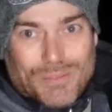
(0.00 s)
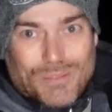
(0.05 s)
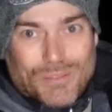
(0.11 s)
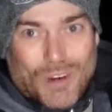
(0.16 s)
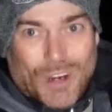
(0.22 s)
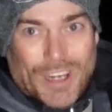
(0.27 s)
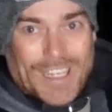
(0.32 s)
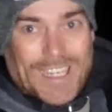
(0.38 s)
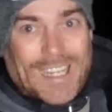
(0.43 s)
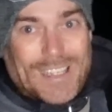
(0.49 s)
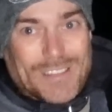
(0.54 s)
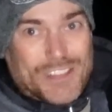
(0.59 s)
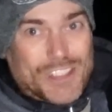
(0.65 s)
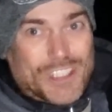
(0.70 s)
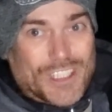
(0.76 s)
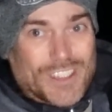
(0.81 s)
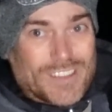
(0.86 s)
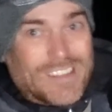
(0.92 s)
running
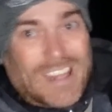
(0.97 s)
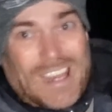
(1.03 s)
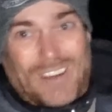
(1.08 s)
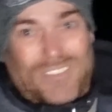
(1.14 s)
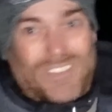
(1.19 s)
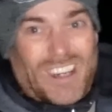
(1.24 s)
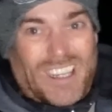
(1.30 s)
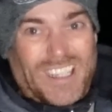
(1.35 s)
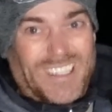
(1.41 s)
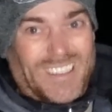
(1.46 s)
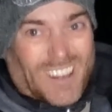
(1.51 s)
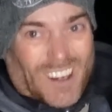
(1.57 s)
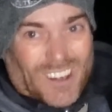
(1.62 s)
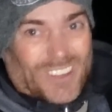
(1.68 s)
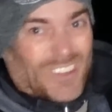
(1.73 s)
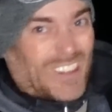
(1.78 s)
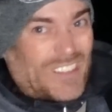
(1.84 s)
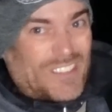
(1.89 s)
ledger that way, and
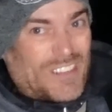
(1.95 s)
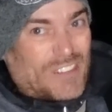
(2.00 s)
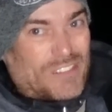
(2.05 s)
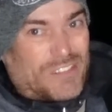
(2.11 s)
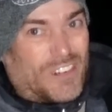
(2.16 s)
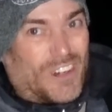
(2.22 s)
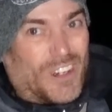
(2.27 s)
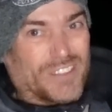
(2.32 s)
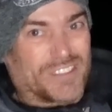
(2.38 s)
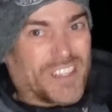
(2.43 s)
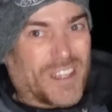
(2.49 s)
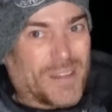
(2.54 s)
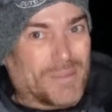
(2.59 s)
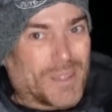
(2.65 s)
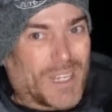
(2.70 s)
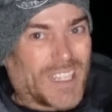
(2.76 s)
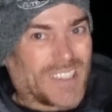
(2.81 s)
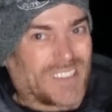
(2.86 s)
I'll give it
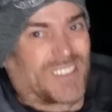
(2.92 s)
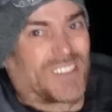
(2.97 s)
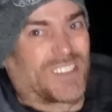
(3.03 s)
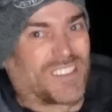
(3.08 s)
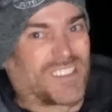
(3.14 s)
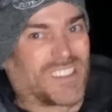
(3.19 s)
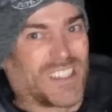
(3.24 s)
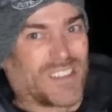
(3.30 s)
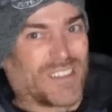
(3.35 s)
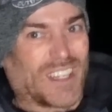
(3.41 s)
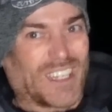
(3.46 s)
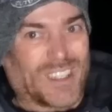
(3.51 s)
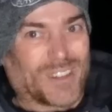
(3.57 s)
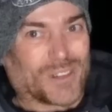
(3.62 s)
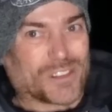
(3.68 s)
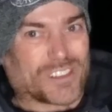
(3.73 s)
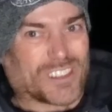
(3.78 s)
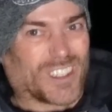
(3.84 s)
5-10 minutes just to give it a
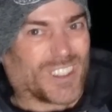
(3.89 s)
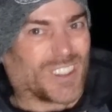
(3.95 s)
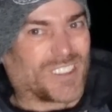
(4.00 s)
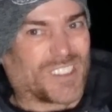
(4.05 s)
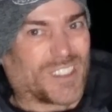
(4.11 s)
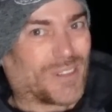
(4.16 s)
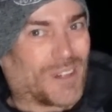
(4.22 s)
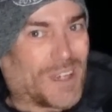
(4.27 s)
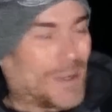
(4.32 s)
little soak, see what